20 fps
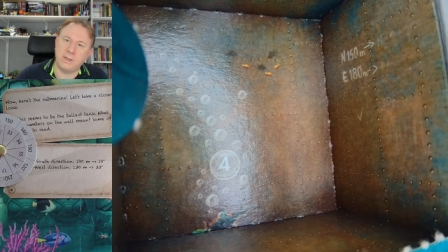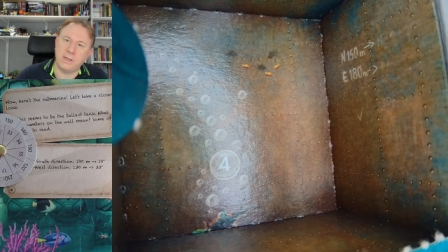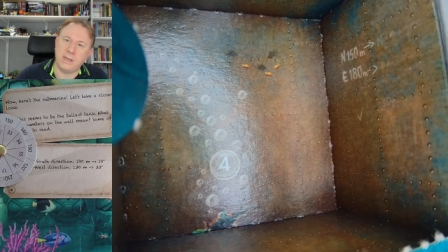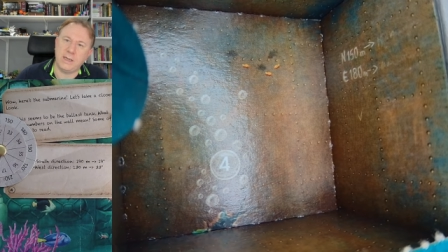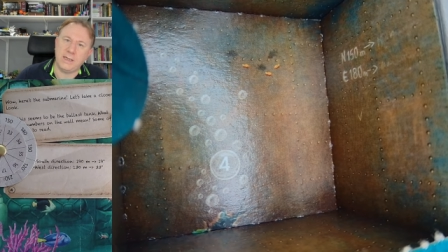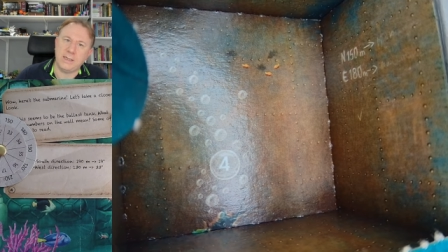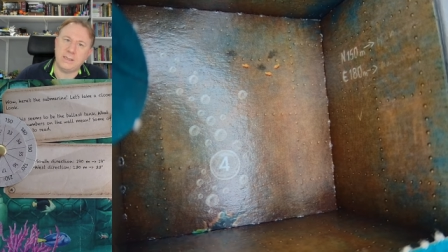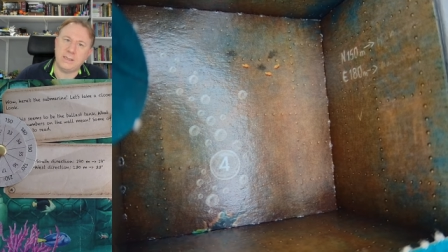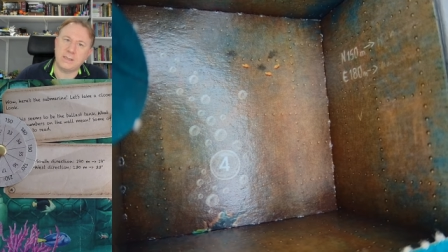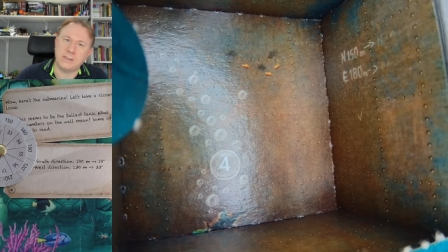and
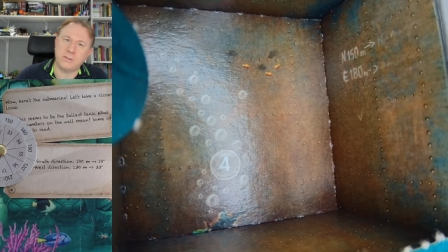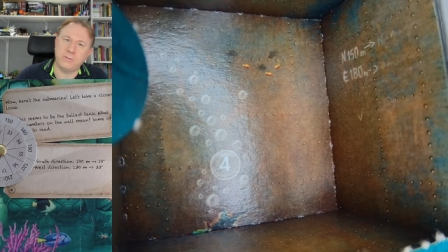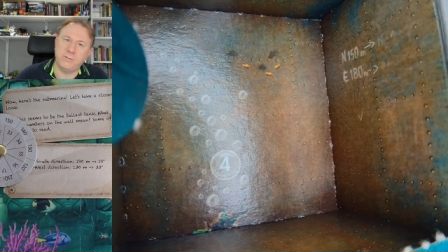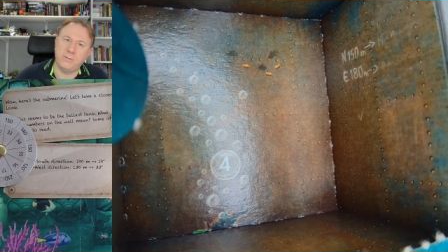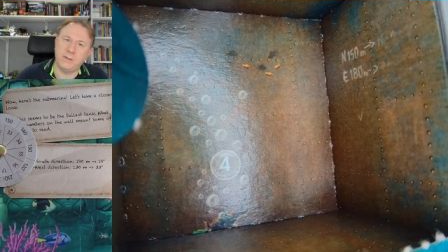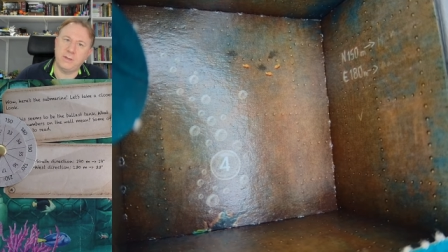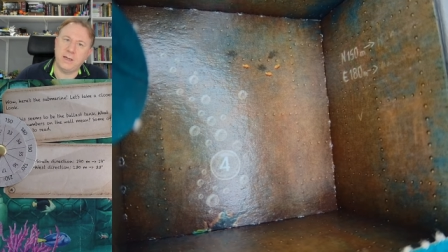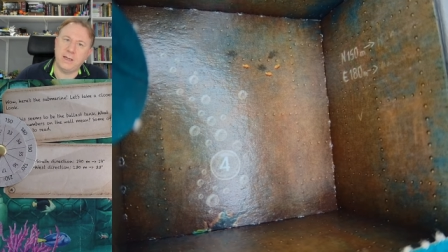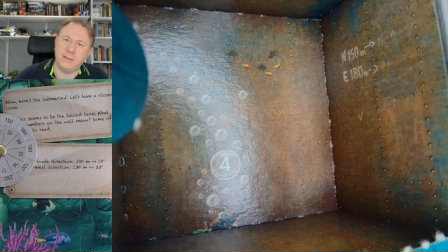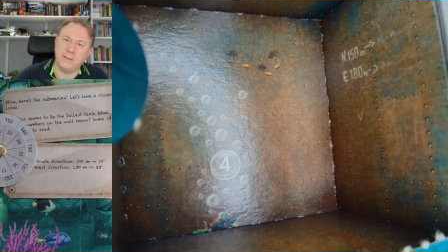east
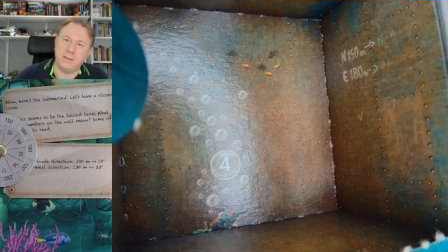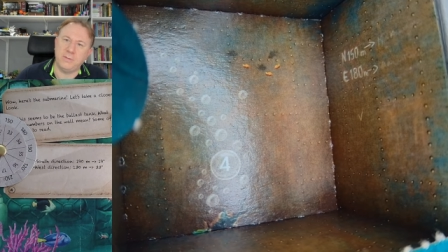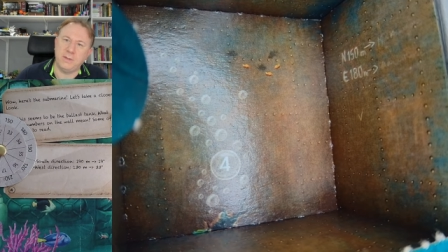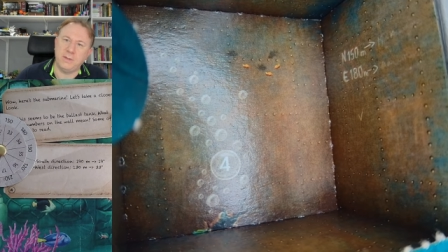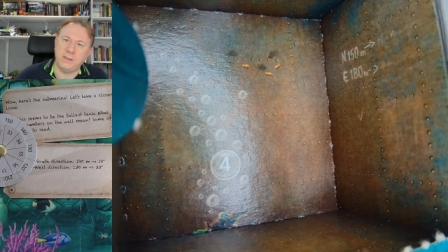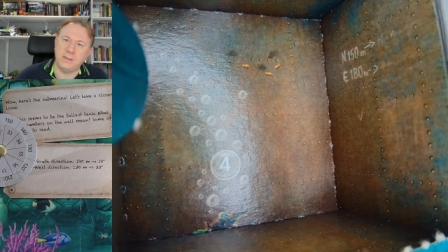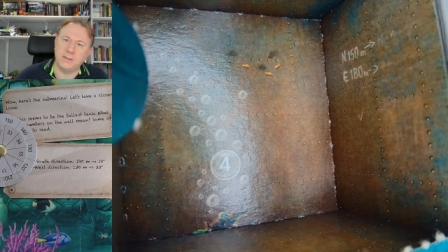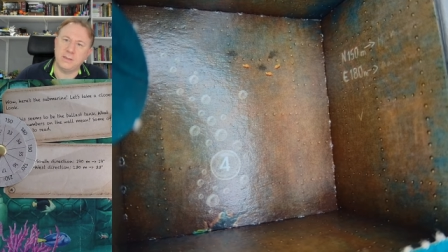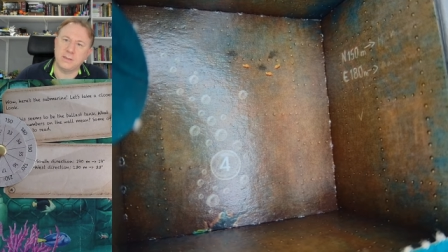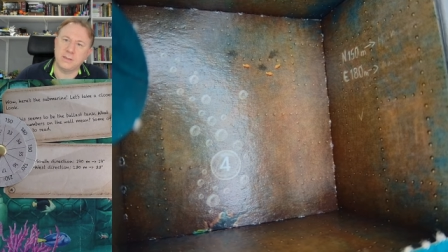180
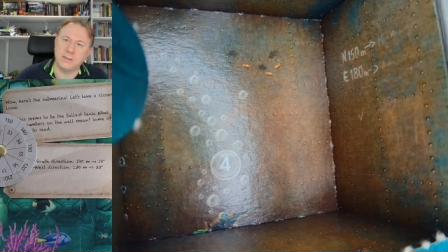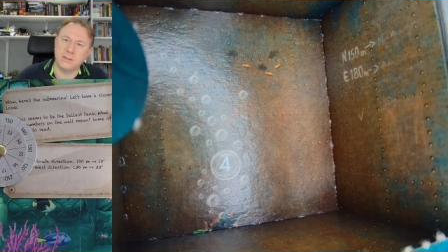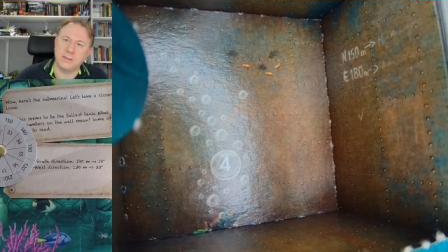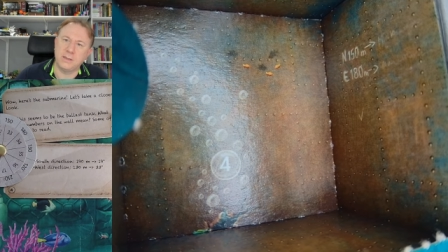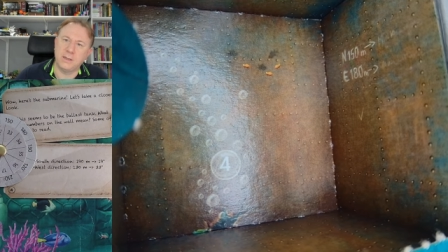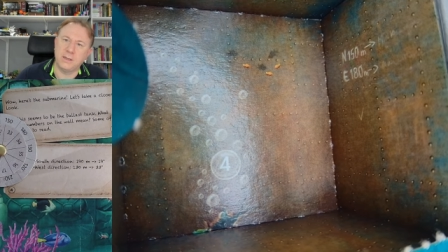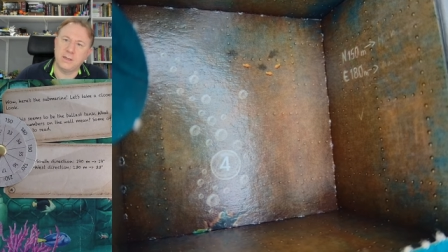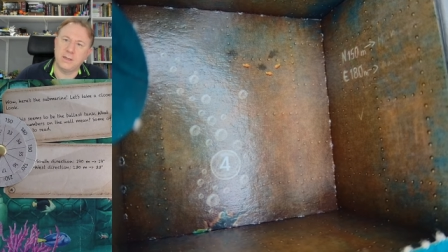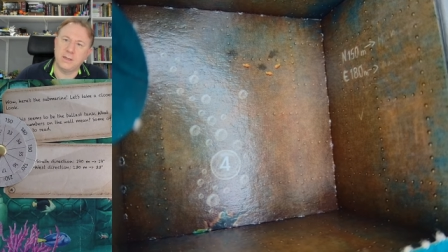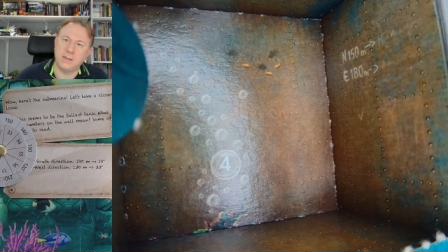meters
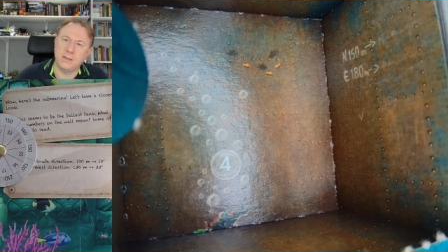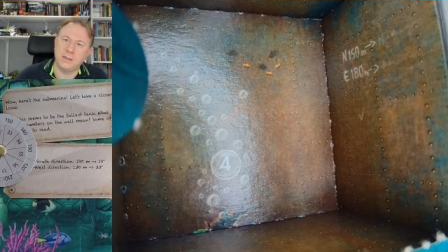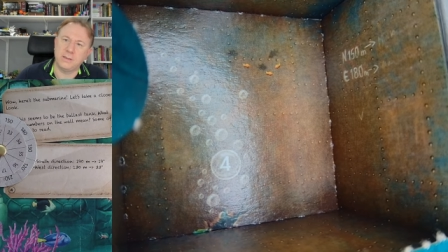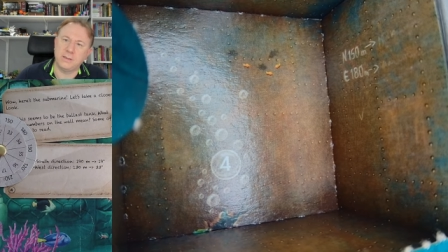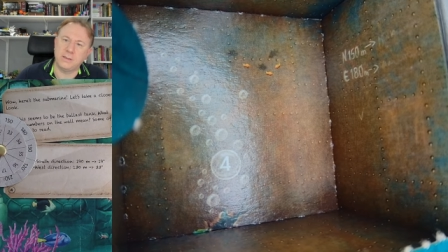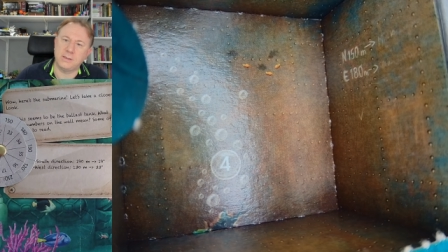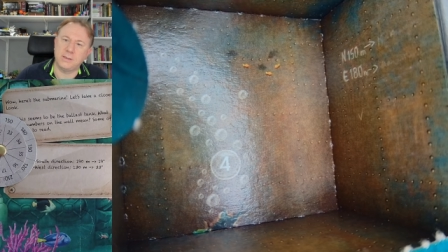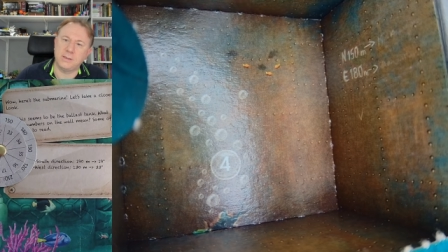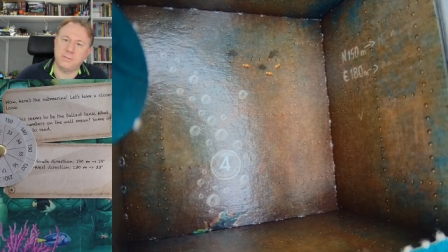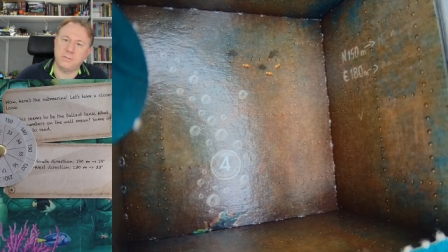
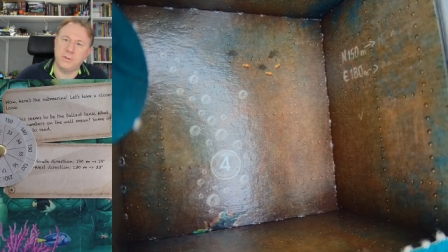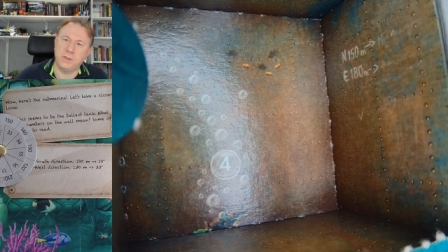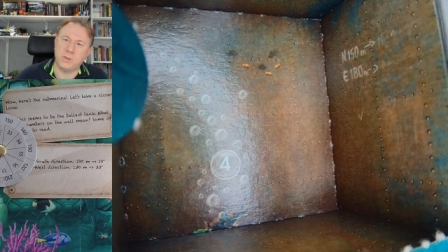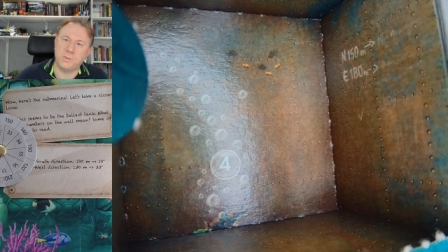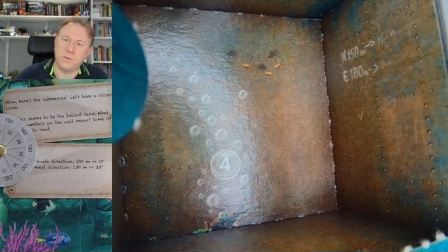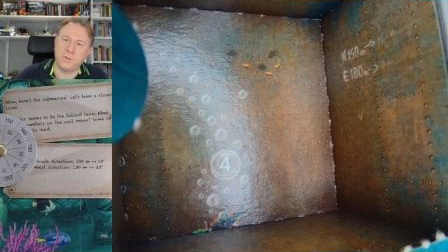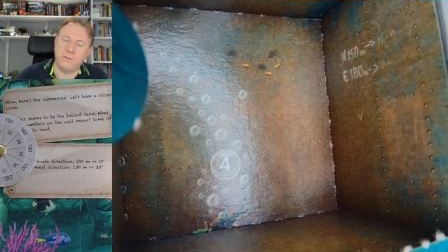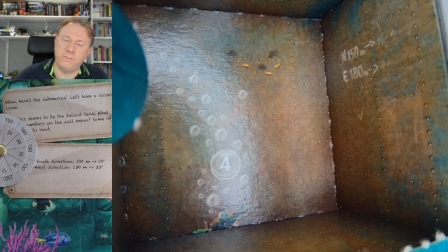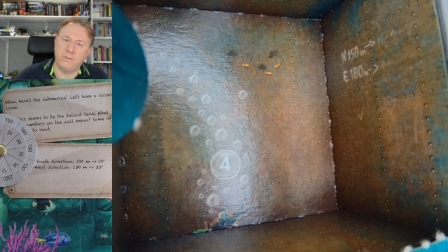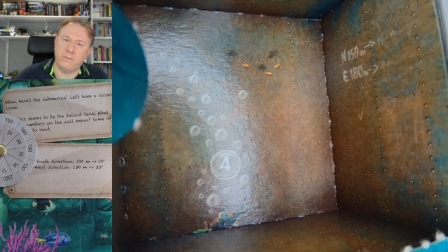for something
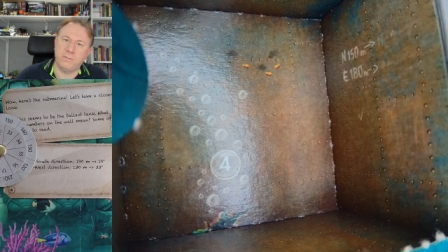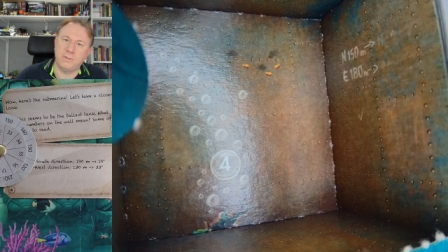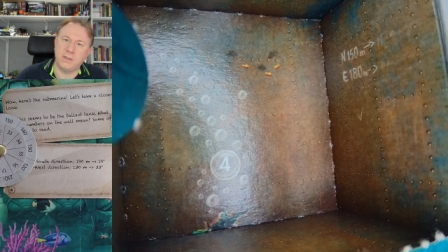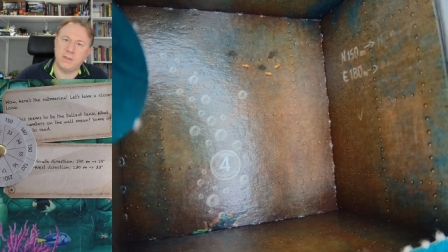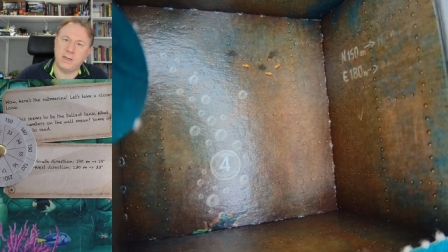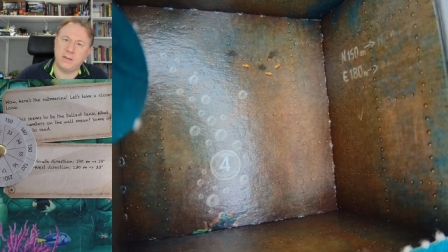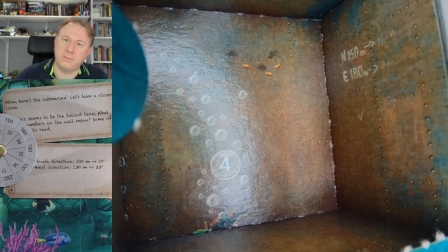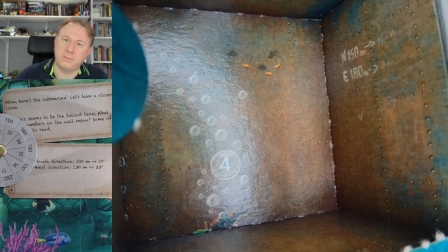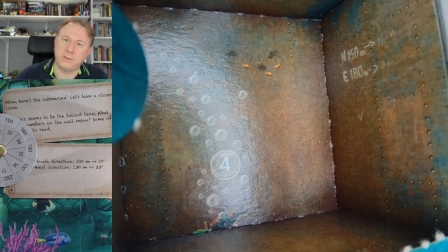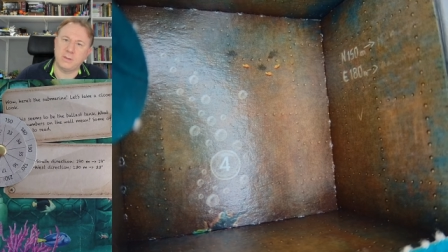that's been rubbed
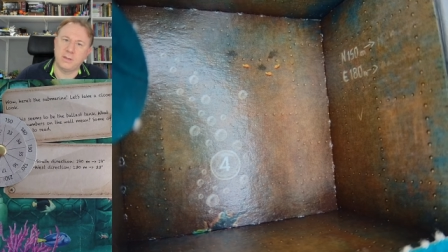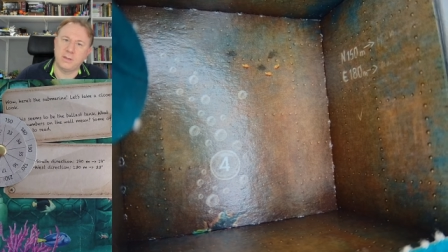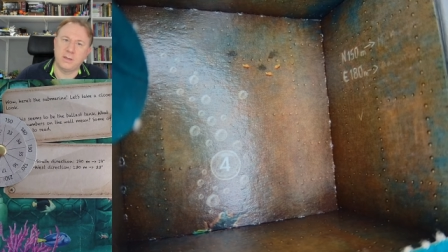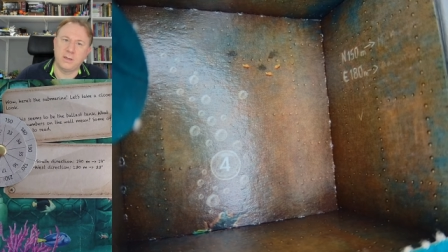out.